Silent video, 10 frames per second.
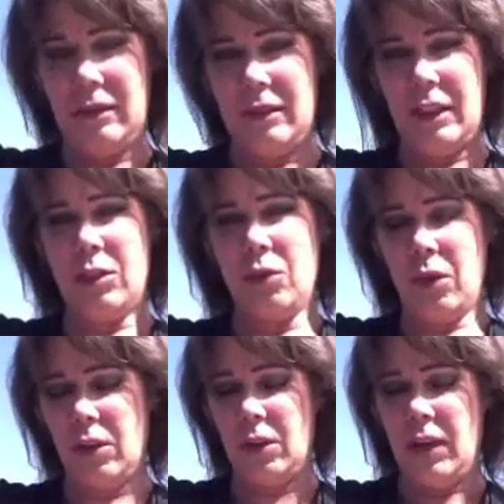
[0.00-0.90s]
the
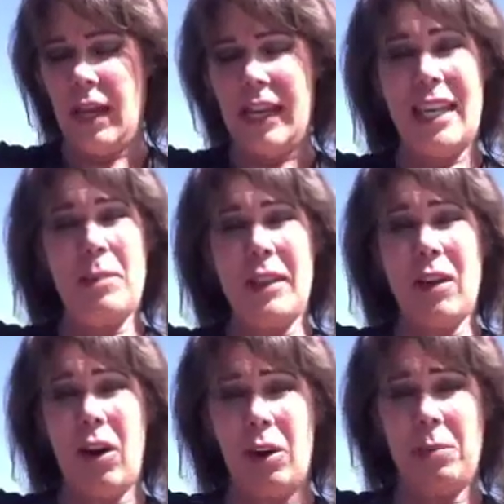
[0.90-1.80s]
controller, keeping
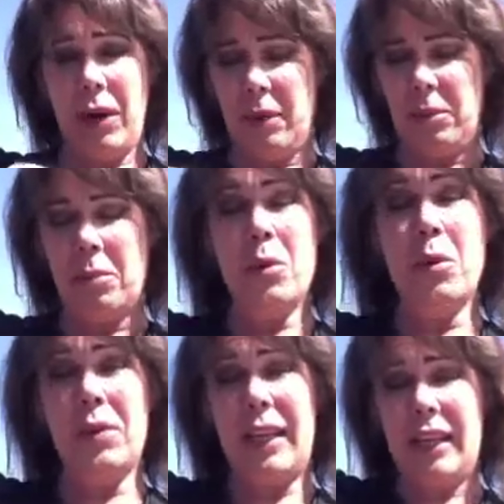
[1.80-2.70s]
the heart pump
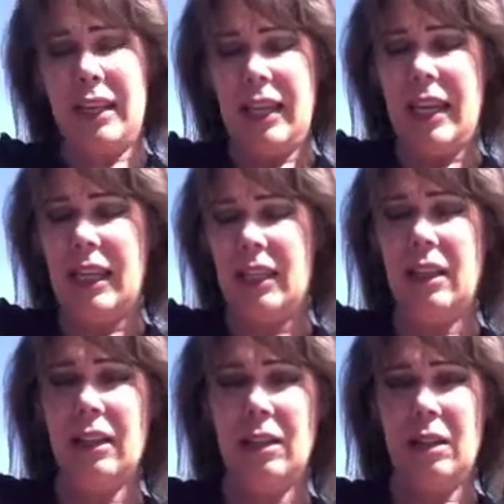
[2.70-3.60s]
moving in
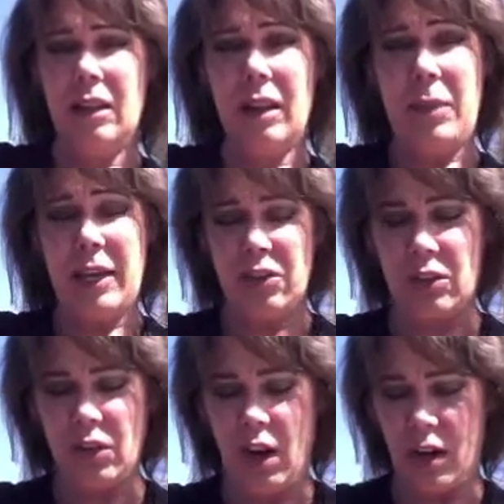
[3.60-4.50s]
a
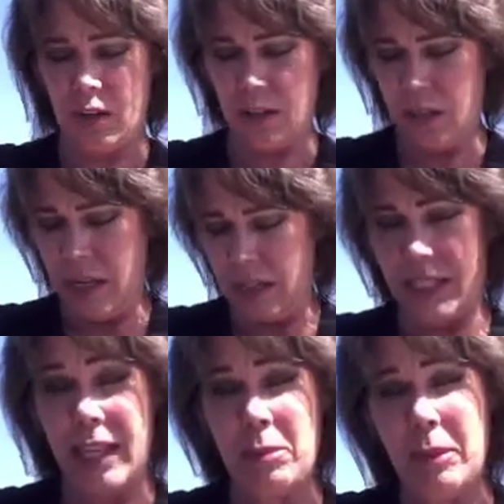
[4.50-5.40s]
patient's heart to
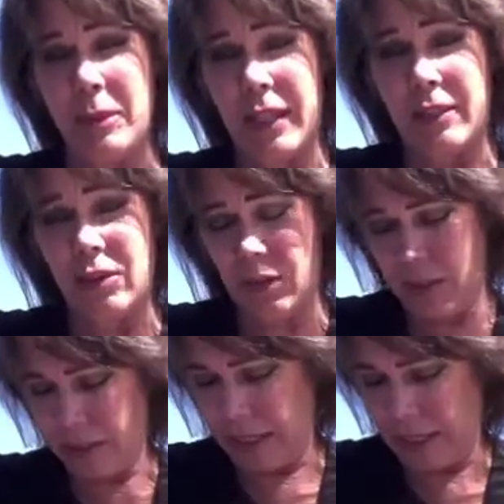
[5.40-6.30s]
keep the blood
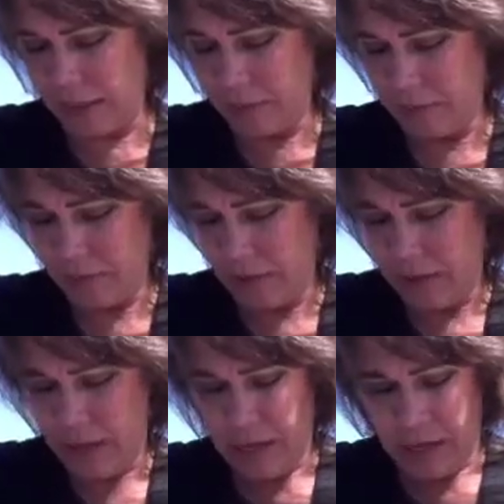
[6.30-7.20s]
circulating.
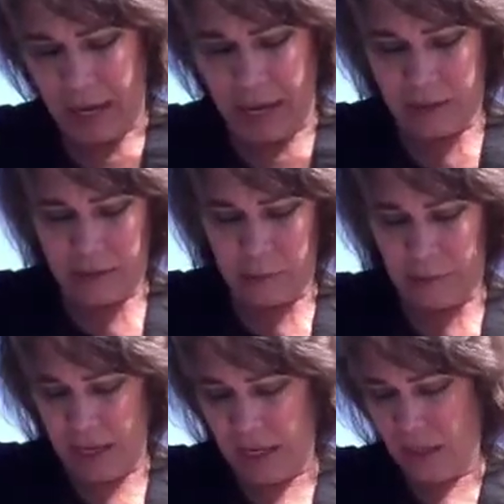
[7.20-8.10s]
As the
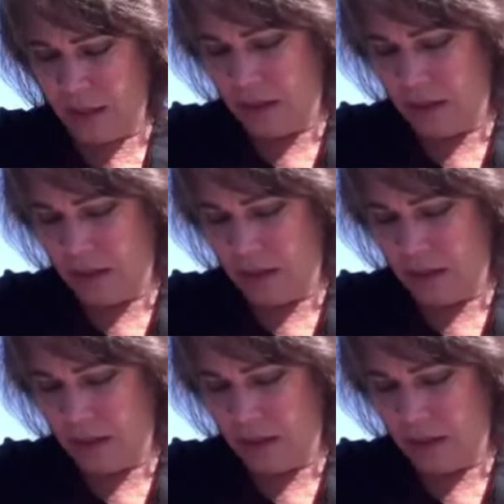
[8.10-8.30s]
blood